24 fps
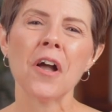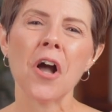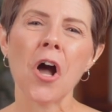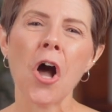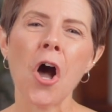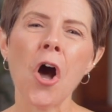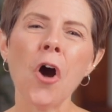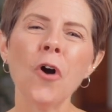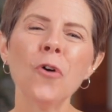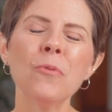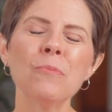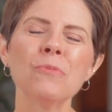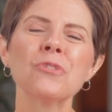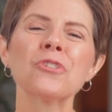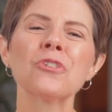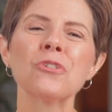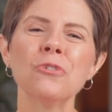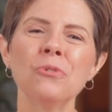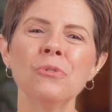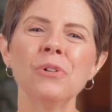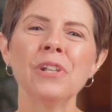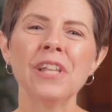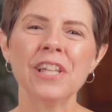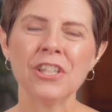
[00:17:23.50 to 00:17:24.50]

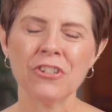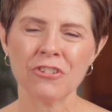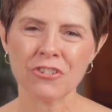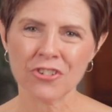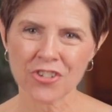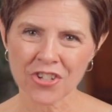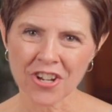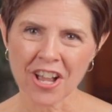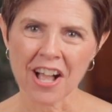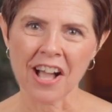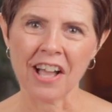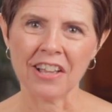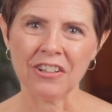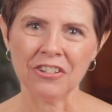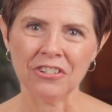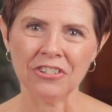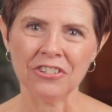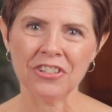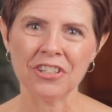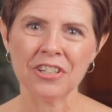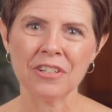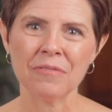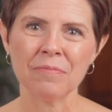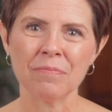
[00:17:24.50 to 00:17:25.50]
Homeschooling your
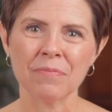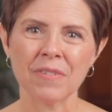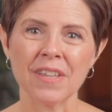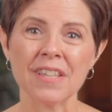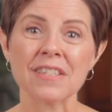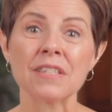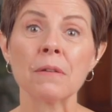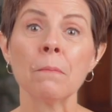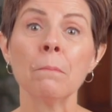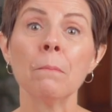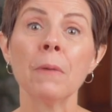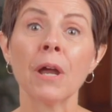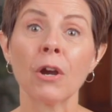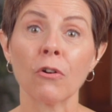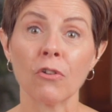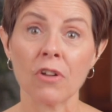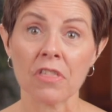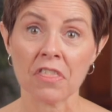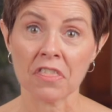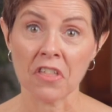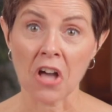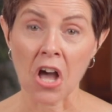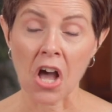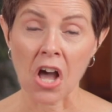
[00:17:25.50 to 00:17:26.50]
child is a
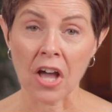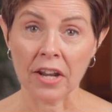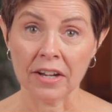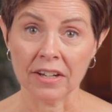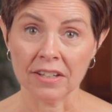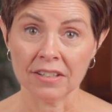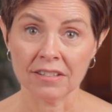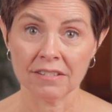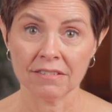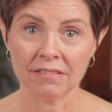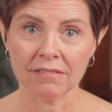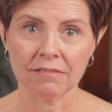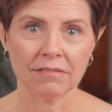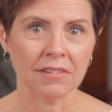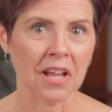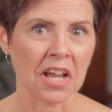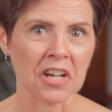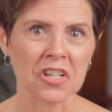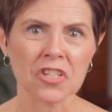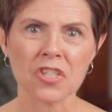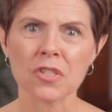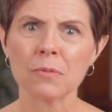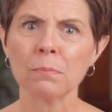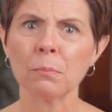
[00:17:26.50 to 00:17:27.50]
marathon,
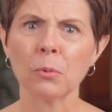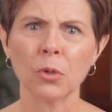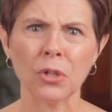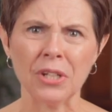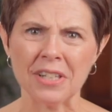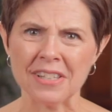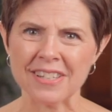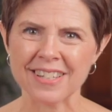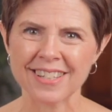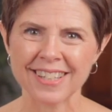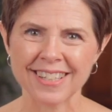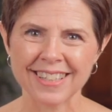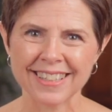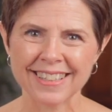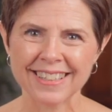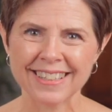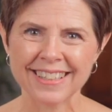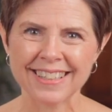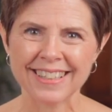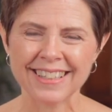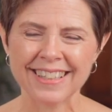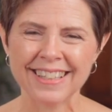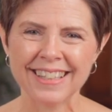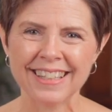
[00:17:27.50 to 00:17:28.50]
not a sprint.
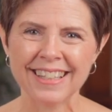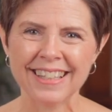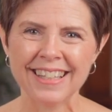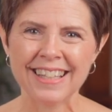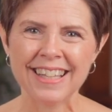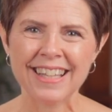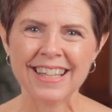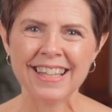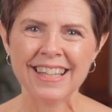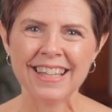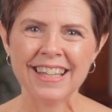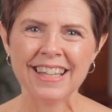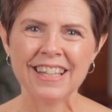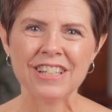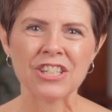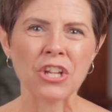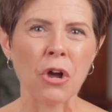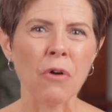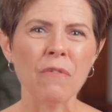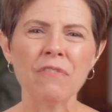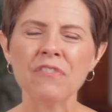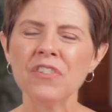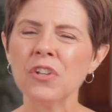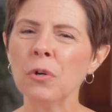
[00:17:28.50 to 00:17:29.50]

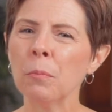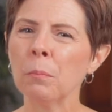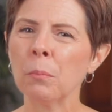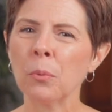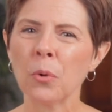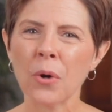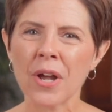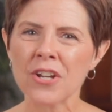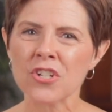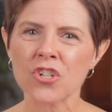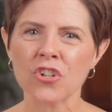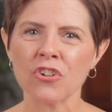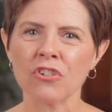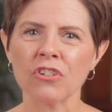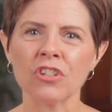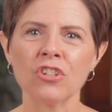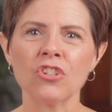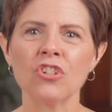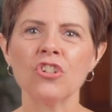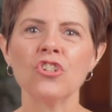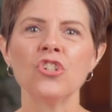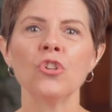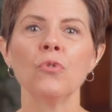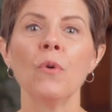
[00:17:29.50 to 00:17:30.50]
Don't feel pressured
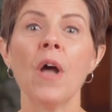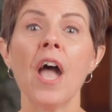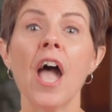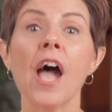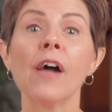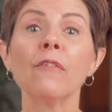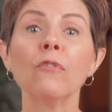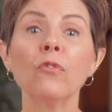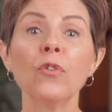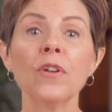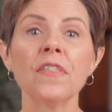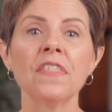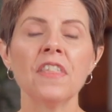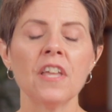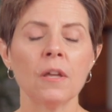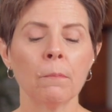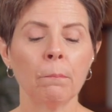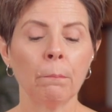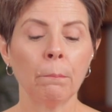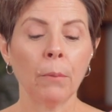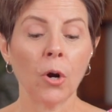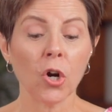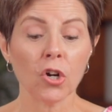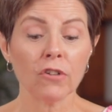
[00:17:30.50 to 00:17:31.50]
to do everything
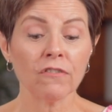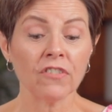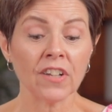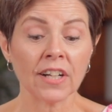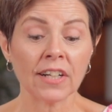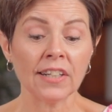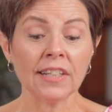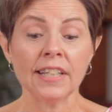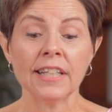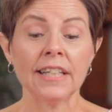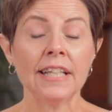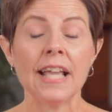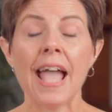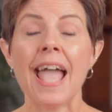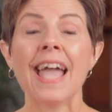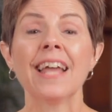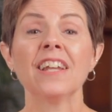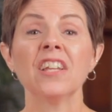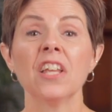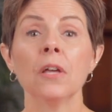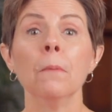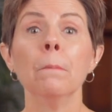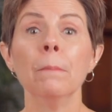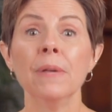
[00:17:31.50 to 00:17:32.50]
perfectly
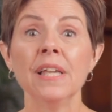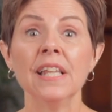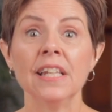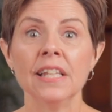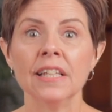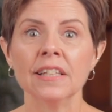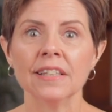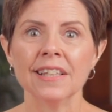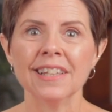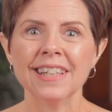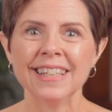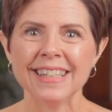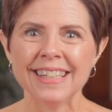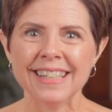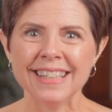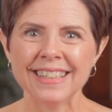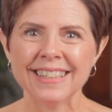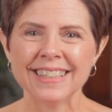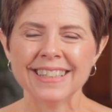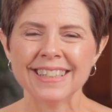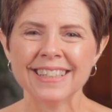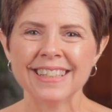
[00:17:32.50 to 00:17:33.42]
and immediately.